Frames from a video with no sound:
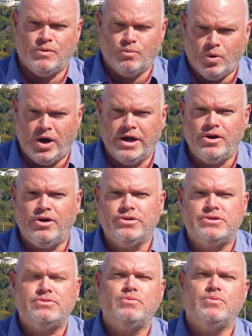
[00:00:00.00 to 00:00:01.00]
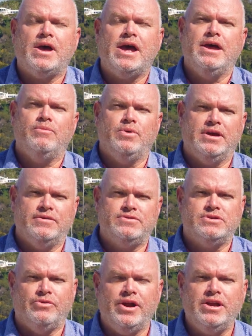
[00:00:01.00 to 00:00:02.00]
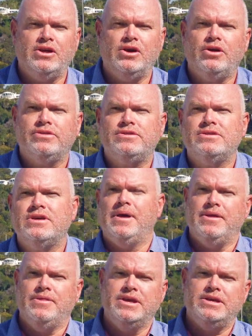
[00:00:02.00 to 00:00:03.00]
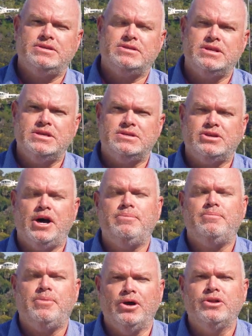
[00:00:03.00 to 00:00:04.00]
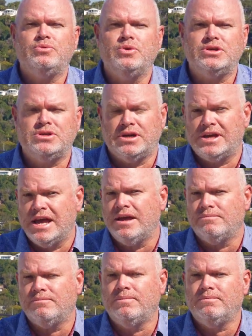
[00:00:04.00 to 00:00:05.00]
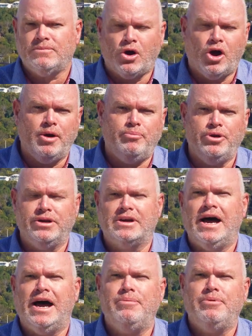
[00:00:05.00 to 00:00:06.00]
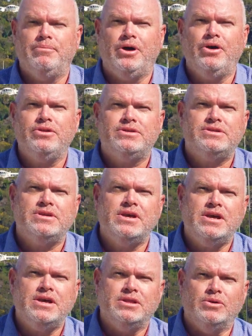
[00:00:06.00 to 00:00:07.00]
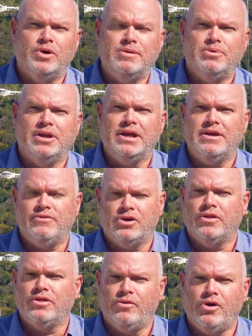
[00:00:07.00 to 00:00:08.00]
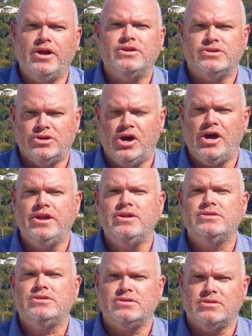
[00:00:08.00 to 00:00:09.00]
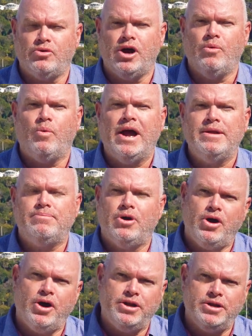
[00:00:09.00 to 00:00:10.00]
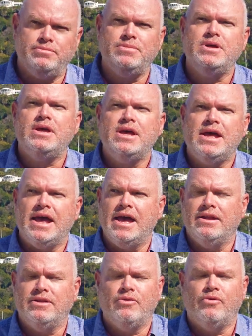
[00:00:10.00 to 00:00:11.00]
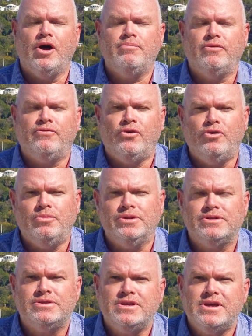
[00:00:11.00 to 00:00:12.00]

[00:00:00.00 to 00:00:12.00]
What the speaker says: Yachts and we have Serena yachts, and these type of boats, which again hybrid carbon boats that we believe have got the right designers, the right weight behind them and the right performance.